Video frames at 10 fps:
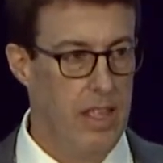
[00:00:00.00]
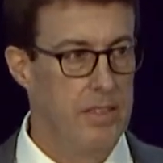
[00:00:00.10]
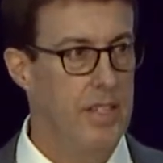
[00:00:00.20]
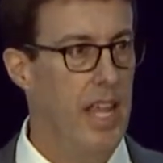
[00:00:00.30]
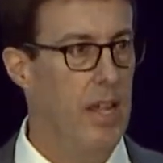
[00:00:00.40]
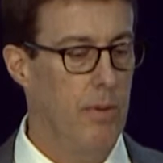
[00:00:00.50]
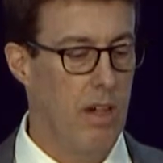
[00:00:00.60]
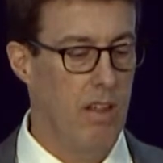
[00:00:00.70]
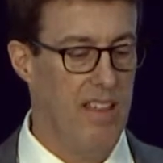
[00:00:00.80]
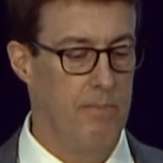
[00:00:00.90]
Today, we
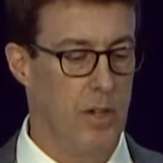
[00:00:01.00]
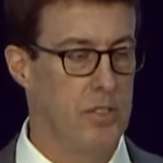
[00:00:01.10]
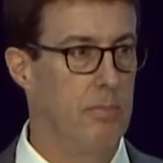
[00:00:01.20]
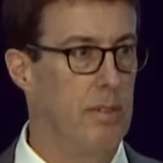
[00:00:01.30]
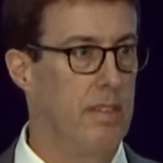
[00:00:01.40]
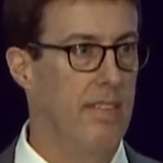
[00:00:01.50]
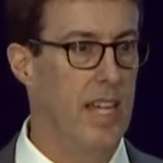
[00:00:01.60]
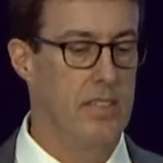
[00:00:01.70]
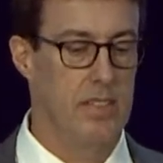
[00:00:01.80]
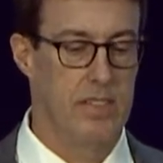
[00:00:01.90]
all have multiple
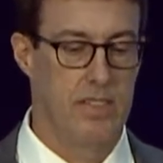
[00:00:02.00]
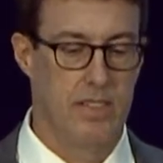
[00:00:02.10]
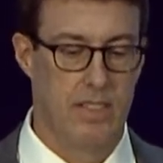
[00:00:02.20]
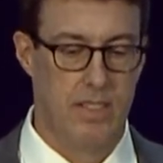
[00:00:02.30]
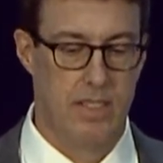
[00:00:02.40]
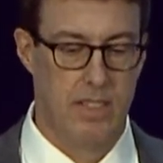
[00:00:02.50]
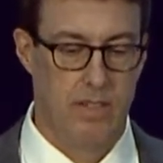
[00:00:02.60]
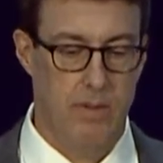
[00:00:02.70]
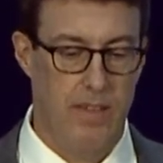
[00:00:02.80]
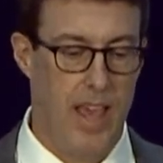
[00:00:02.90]
devices.
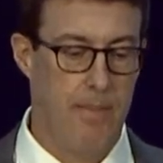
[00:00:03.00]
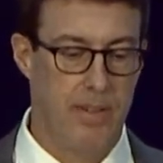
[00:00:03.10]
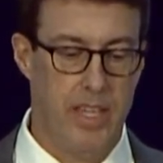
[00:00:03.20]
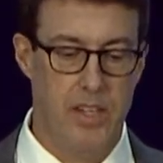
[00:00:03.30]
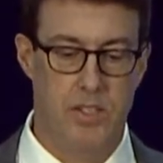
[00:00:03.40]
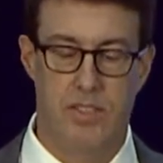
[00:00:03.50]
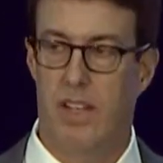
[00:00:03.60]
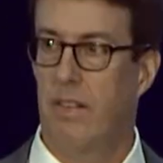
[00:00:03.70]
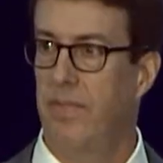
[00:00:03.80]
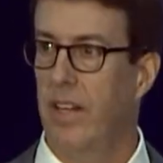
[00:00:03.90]
We have applications
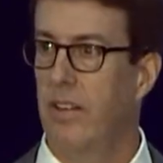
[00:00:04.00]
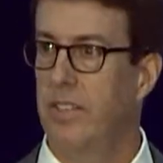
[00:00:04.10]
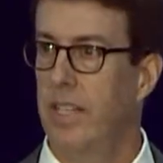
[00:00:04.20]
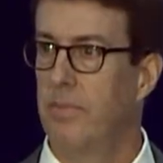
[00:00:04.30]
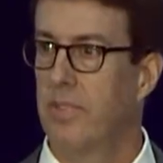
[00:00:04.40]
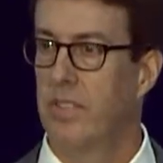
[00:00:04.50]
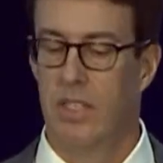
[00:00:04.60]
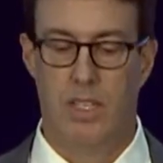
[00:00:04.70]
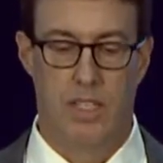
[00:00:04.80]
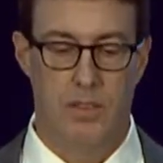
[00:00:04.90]
at our fingertips,
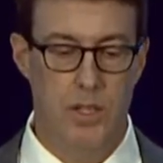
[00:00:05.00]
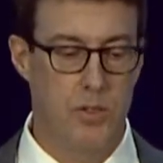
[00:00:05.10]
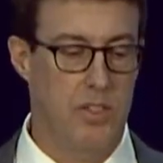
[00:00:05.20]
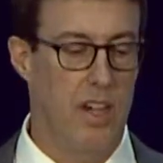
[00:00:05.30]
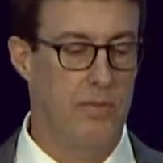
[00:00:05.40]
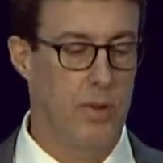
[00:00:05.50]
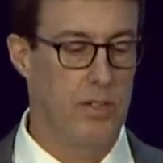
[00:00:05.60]
new software